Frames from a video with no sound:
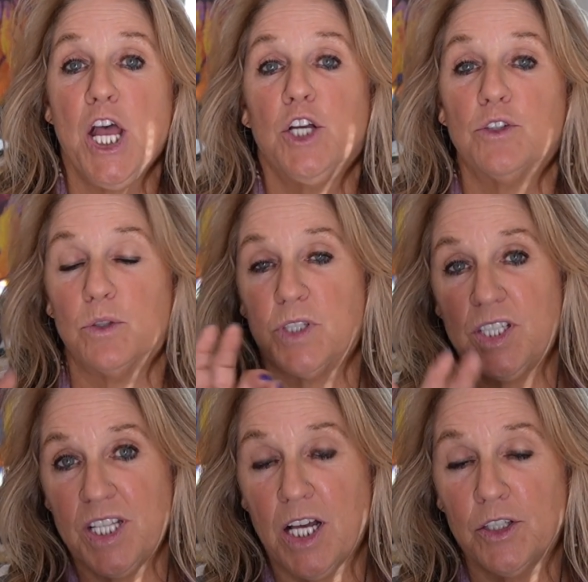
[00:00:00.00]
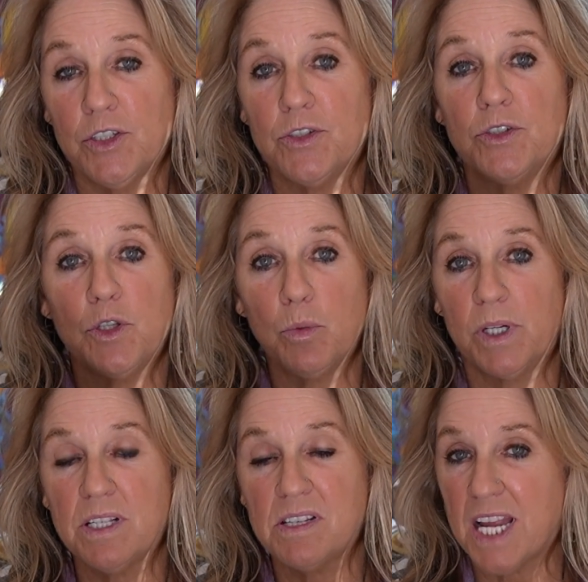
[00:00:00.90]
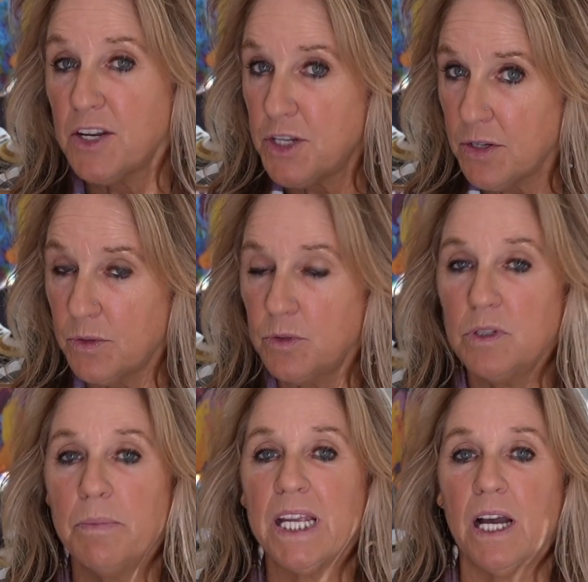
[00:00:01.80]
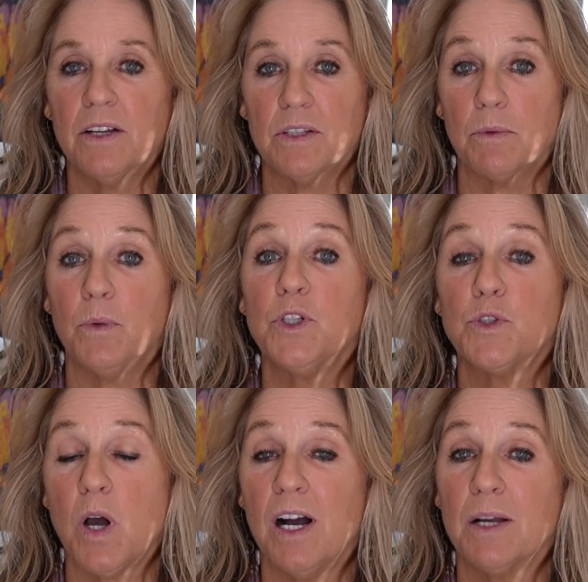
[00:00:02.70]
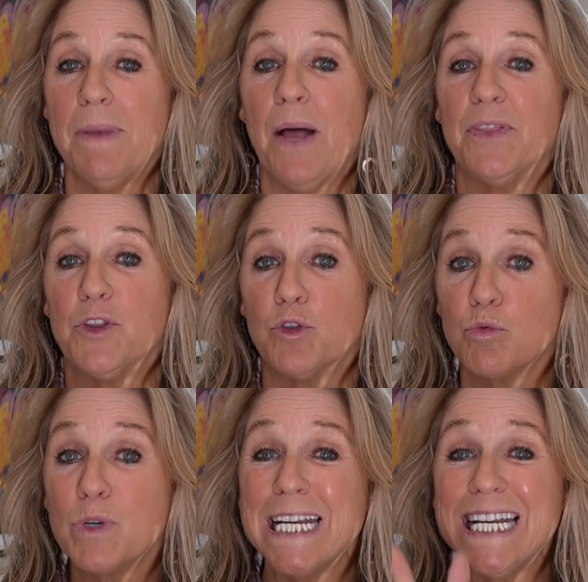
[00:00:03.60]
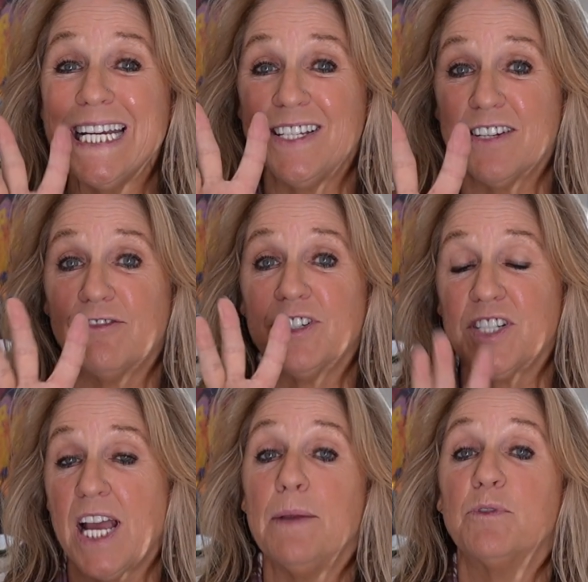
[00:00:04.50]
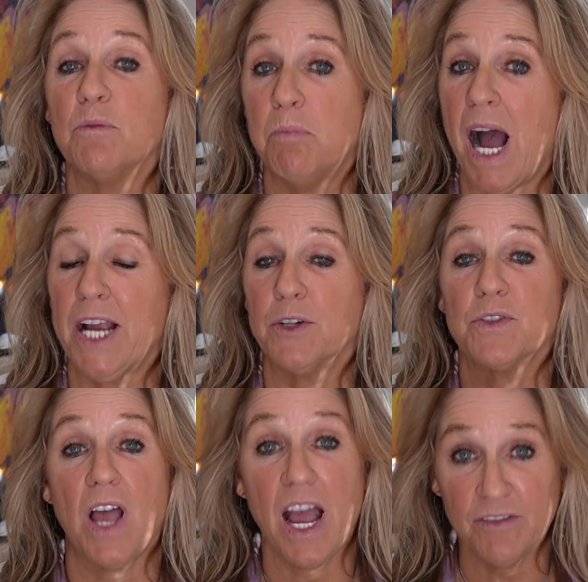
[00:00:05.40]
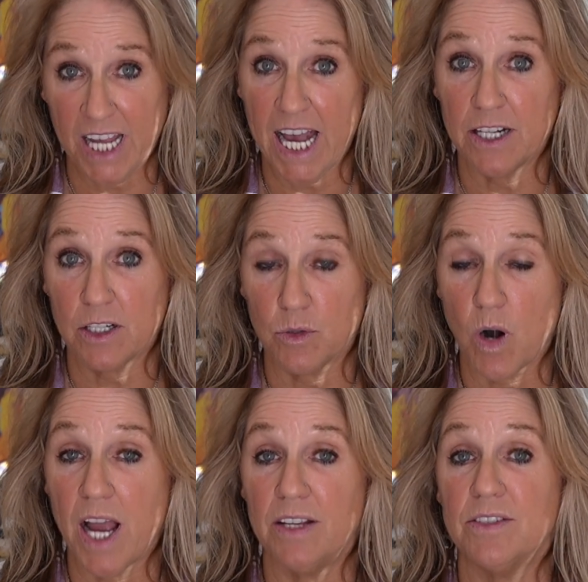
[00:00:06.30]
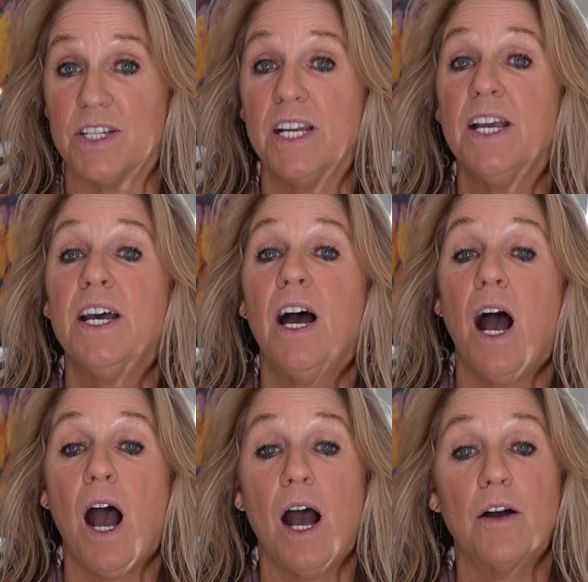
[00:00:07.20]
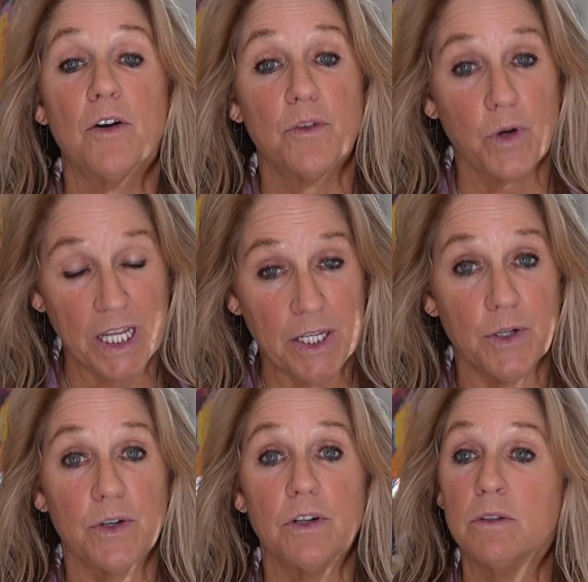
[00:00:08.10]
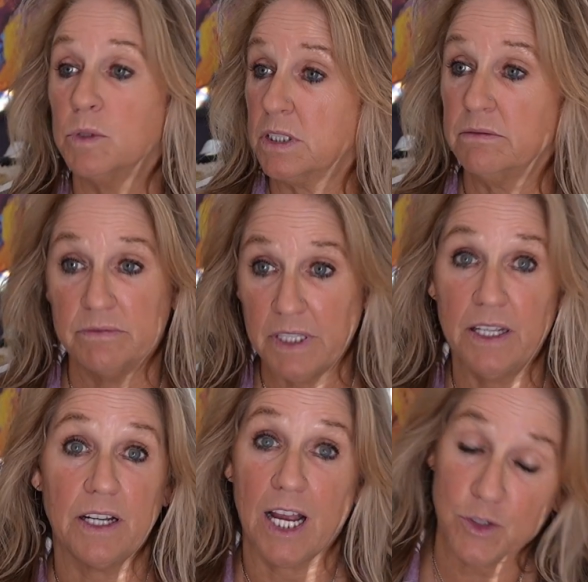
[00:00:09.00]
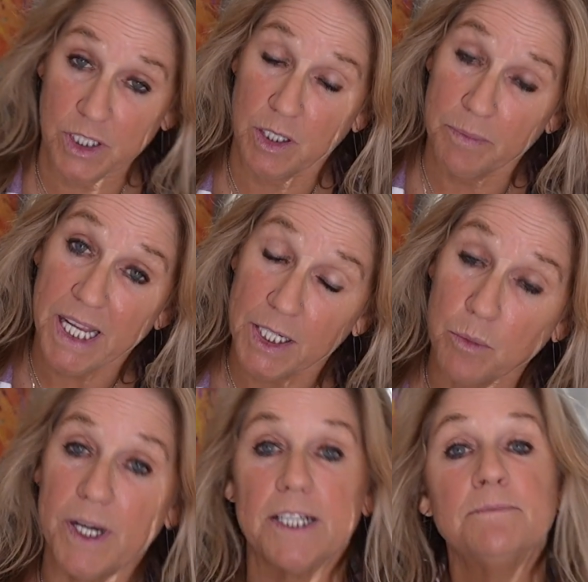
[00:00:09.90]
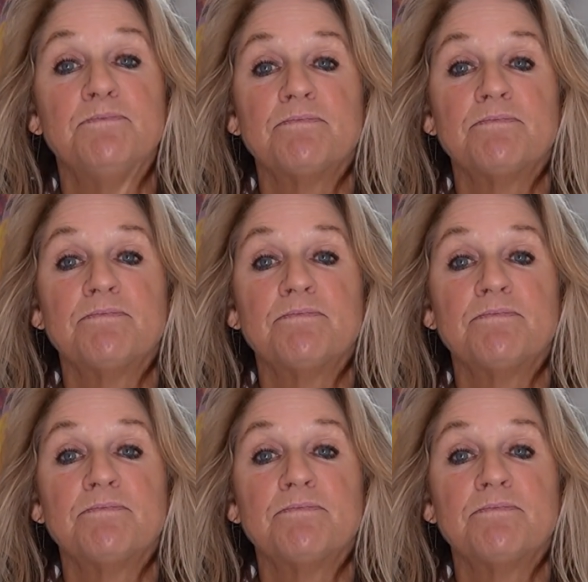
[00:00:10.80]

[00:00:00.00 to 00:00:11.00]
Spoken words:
So sellers, you want to stay tuned because I'm going to talk about the 3 different types of buyers I've categorized here, or it actually could be anywhere.